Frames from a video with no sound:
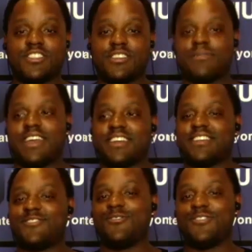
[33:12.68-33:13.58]
I'm like,
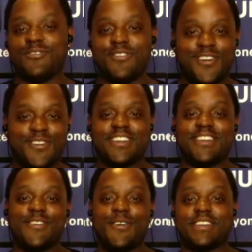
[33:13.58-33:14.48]
don't you know?
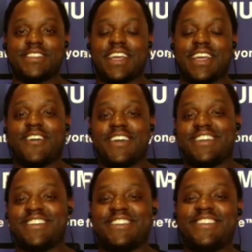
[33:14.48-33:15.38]
It's like,
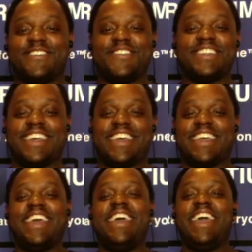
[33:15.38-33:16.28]
you know what I mean?
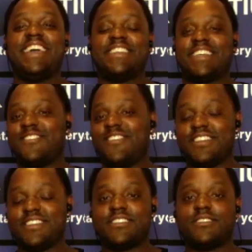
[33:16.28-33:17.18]
It's not in the
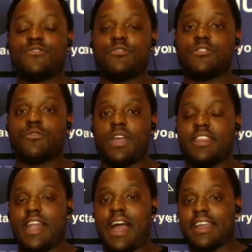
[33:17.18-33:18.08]
system. So it's a way
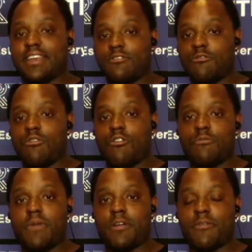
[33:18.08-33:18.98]
that I can own
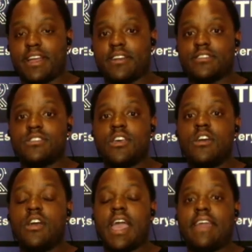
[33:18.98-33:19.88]
my records
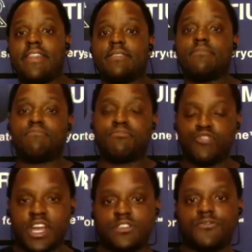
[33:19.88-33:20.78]
and then
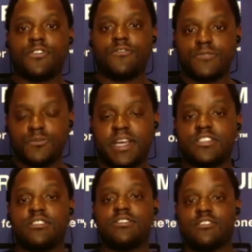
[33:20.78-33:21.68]
transfer it from
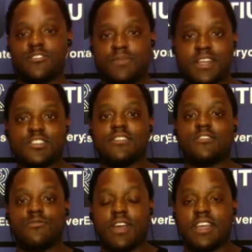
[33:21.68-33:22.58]
specialist to specialist,
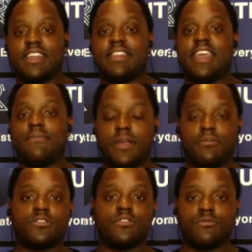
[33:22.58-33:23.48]
right? And they'd be
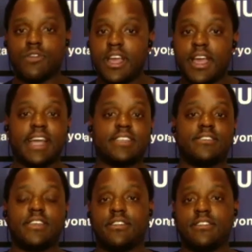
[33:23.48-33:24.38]
able to access
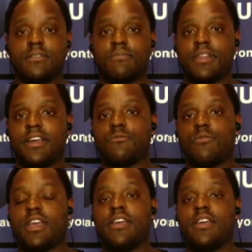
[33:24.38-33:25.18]
that in a compliant way.